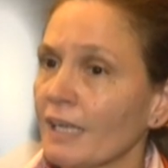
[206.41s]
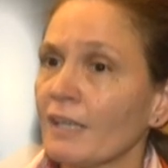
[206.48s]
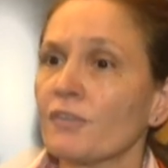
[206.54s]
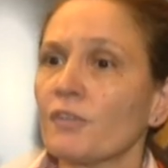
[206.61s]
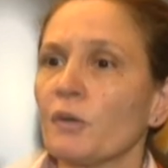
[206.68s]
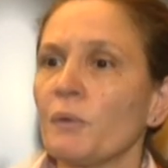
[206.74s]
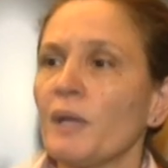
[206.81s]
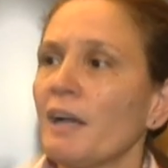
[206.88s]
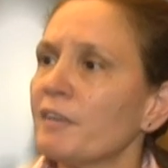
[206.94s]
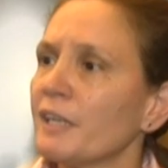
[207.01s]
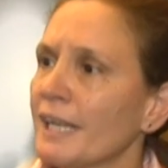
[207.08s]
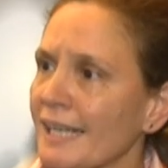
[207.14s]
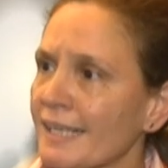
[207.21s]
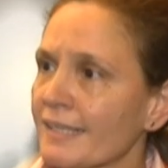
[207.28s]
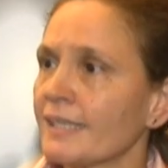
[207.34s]
So we have
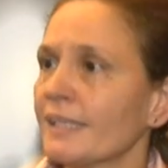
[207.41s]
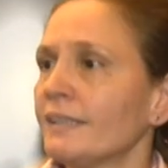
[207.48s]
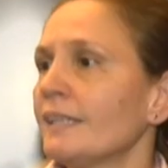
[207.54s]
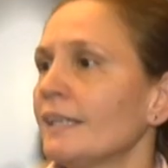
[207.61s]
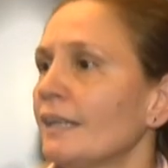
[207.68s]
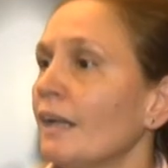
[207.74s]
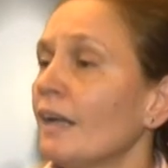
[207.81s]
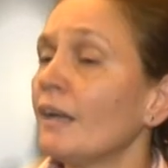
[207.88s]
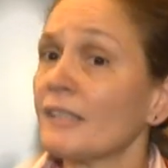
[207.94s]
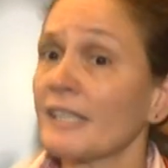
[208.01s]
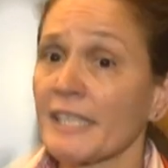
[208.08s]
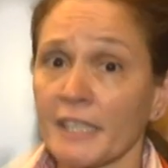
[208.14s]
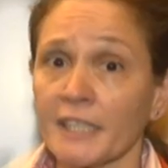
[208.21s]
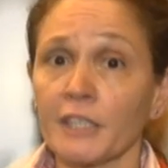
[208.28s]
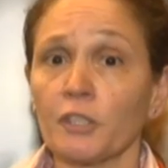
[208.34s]
an external uh,
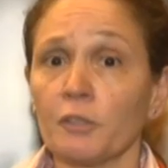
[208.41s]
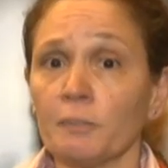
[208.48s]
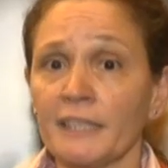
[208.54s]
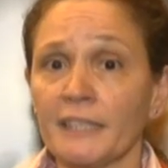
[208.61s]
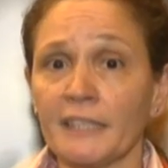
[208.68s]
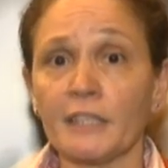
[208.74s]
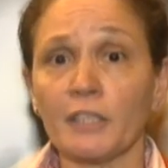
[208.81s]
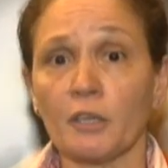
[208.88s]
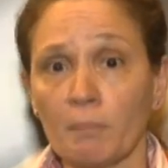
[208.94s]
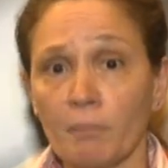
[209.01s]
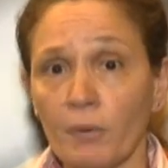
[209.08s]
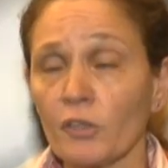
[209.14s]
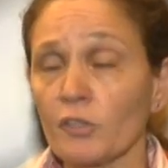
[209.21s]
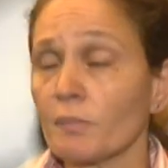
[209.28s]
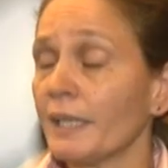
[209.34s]
steering committee
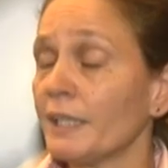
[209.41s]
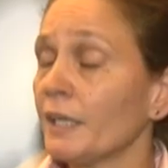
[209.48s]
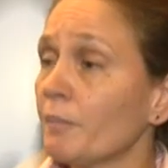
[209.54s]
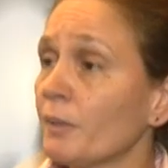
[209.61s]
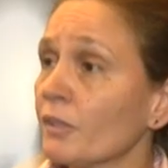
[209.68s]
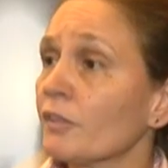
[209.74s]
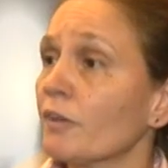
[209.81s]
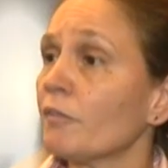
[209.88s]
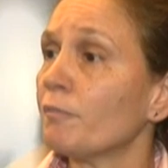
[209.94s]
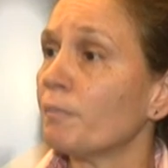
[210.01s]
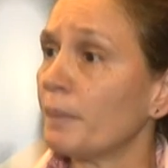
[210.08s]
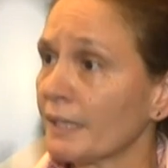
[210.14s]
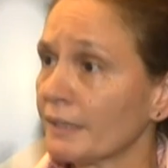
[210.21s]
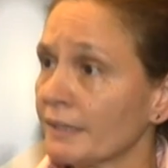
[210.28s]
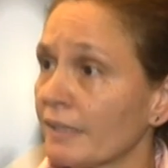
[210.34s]
composed by numbers of
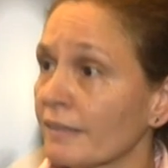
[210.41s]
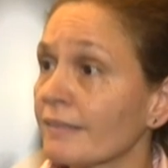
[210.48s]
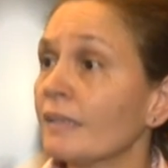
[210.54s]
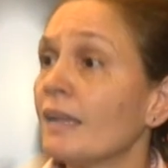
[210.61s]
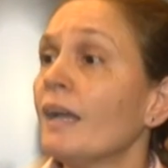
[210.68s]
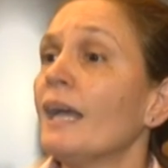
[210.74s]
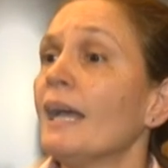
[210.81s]
partners